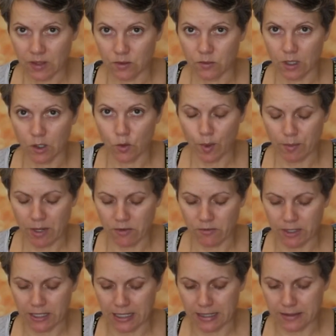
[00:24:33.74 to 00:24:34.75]
Ooh, I hope I'm not
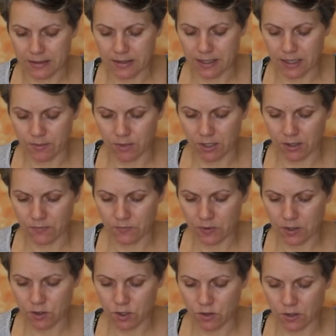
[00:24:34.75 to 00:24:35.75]
running out of time here,
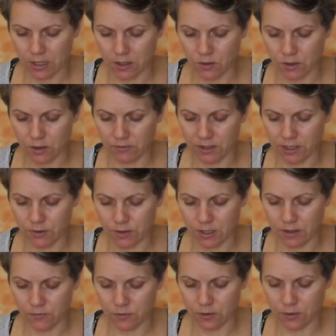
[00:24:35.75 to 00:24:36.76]
because you know I can only
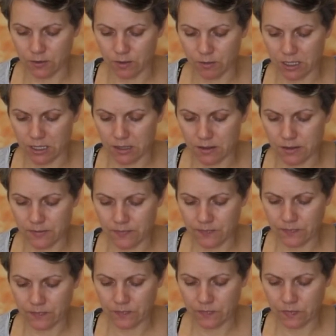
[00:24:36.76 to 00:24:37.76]
videotape for 30
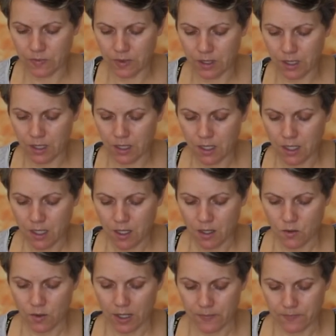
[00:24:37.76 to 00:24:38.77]
minutes.
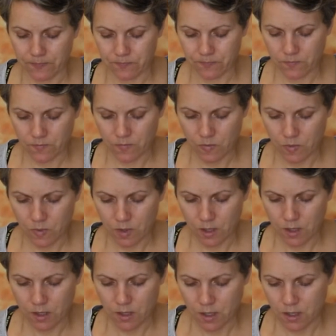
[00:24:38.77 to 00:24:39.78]
Okay.
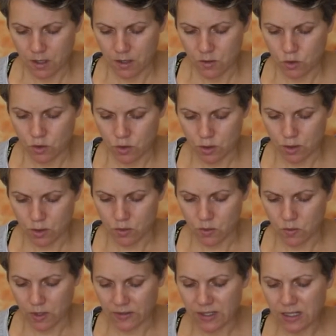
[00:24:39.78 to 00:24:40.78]

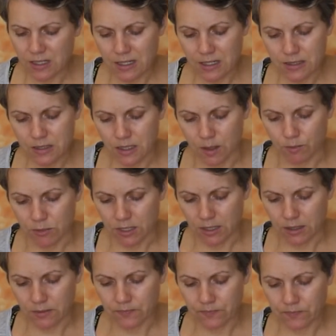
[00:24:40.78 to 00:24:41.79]
So I think it has the
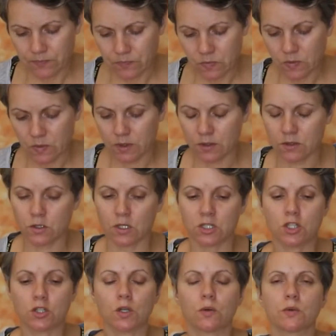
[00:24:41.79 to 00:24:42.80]
update. So I
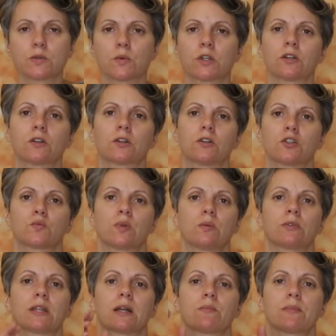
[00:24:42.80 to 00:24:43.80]
just always want to encourage
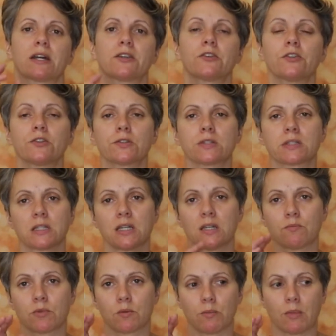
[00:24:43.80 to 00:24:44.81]
people, like, monitor your
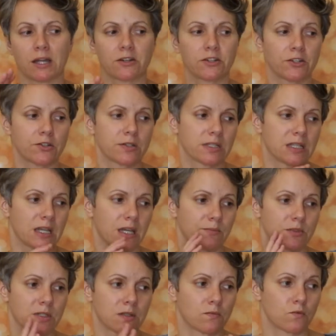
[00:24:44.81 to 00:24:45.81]
sleep, monitor your
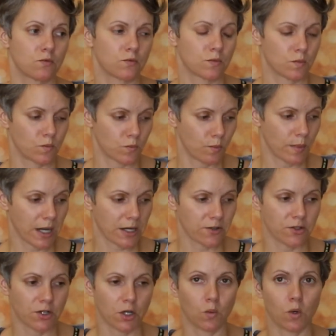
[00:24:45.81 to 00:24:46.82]
steps,
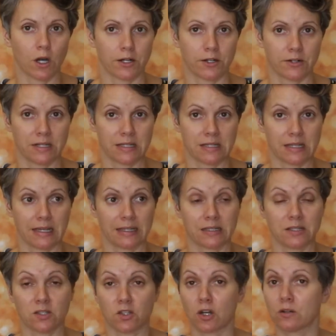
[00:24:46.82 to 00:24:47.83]
monitor your water
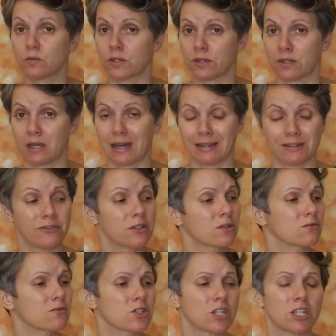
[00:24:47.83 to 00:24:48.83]
intake. Start with that. If you
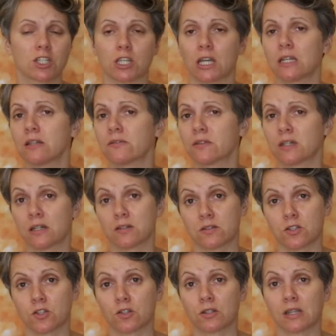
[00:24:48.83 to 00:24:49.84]
don't change anything
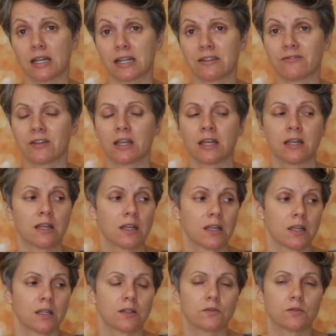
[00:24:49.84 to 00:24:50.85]
else in your life,
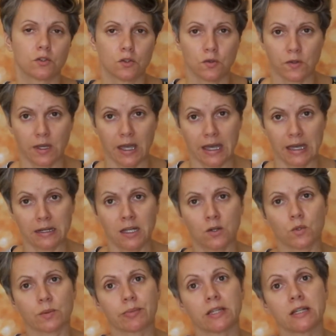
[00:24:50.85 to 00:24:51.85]
do that.
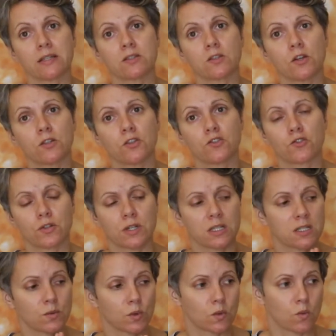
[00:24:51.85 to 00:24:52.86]
Replace all your
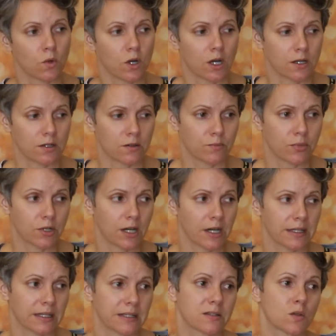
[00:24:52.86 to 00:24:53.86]
drinks with water
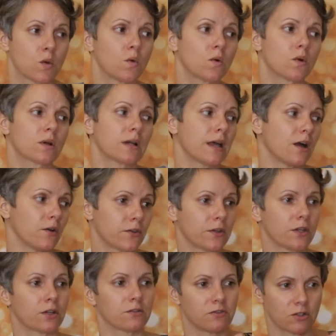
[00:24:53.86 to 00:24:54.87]
products or
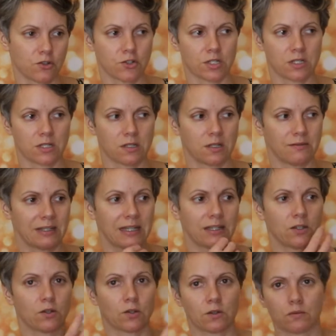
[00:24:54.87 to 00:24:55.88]
healthier versions of,
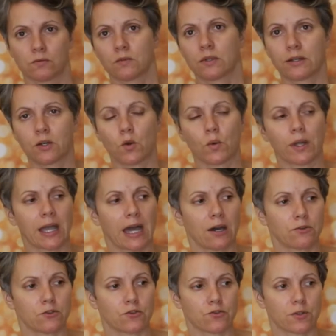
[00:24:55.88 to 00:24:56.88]
like, your going
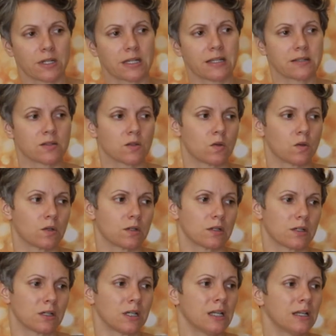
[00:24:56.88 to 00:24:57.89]
out drinks,
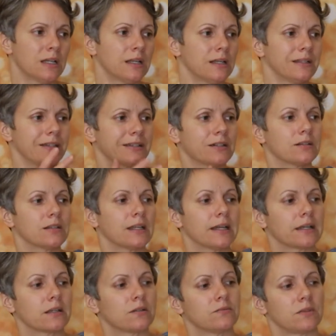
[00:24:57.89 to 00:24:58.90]
or, you know,
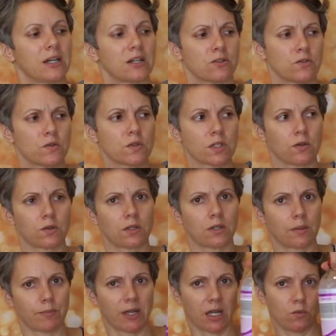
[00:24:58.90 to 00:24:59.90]
like, I don't do
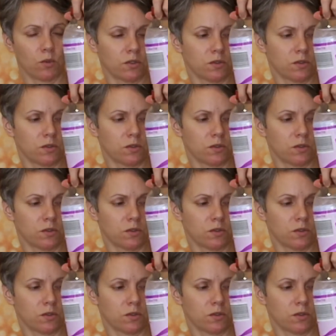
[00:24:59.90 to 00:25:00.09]
soda, but I